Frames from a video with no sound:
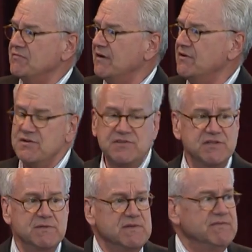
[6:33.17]
record and
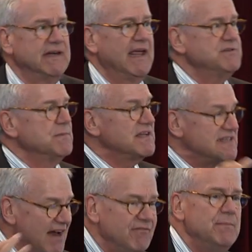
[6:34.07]
systems of engagement because
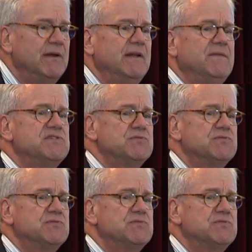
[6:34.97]
everybody in this